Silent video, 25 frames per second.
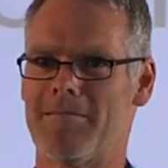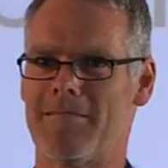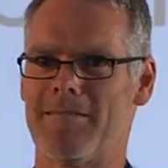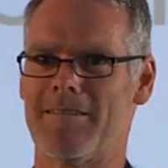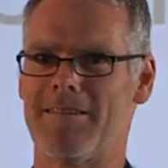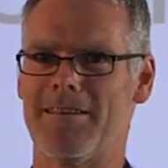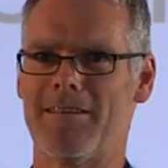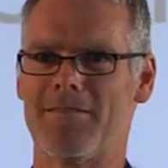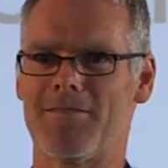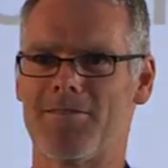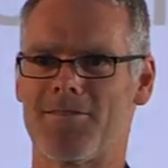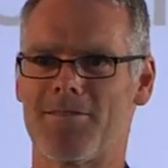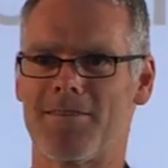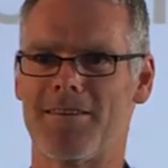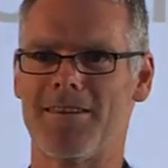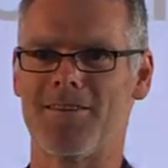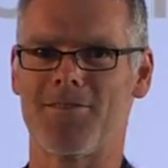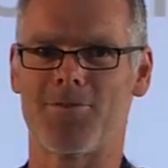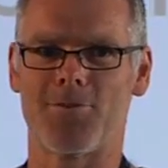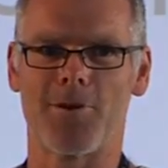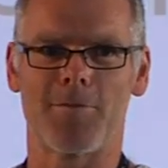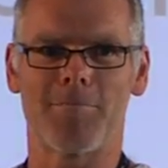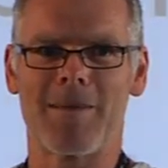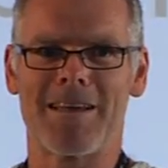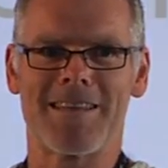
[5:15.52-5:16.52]
it's, it's
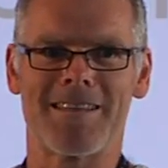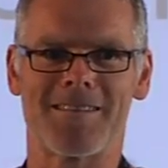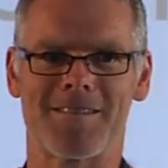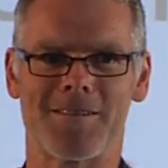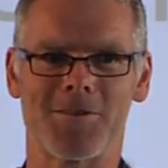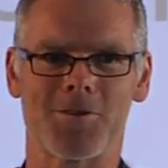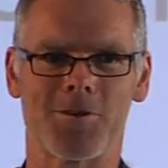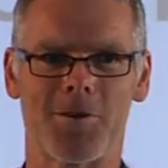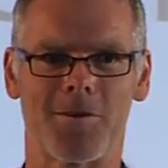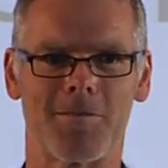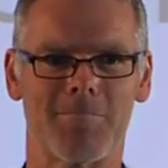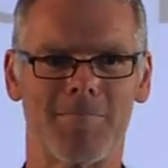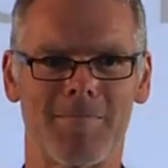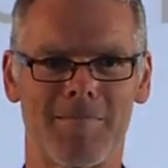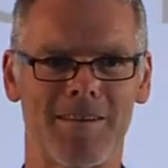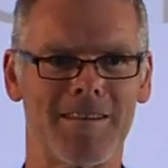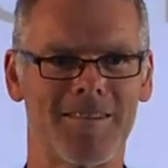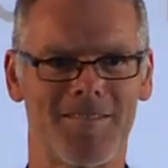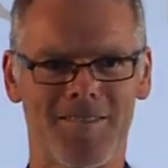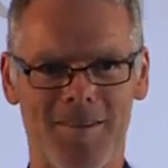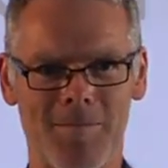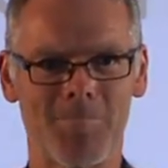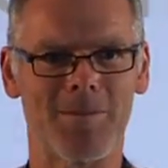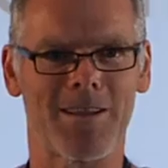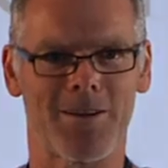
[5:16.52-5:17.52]
not my decision. It's
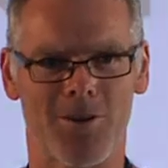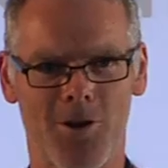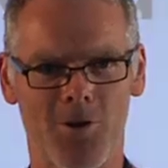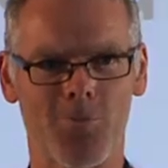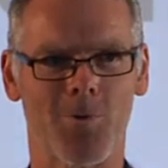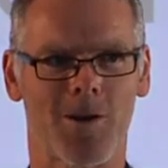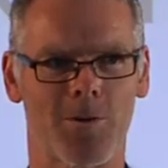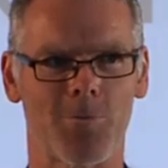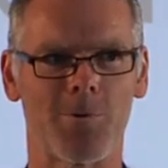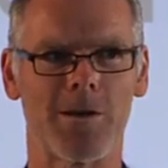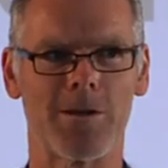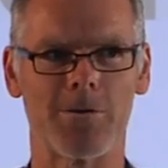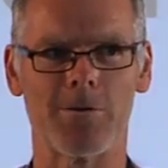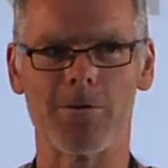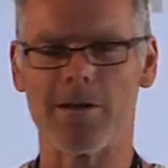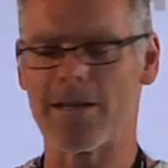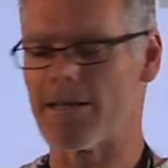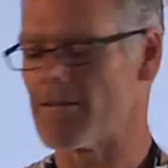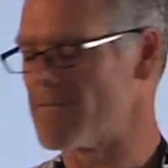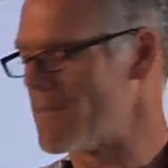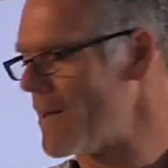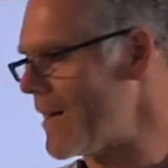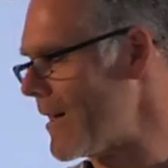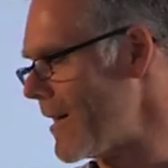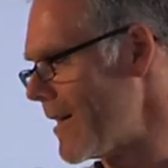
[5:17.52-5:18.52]
simply not what we're doing.
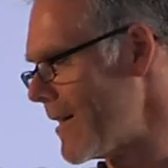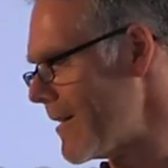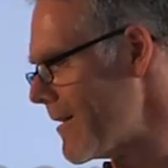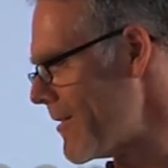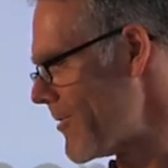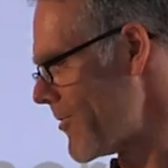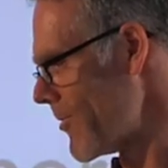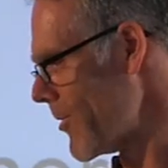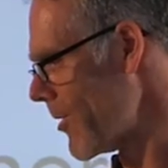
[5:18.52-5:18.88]
Uh, it's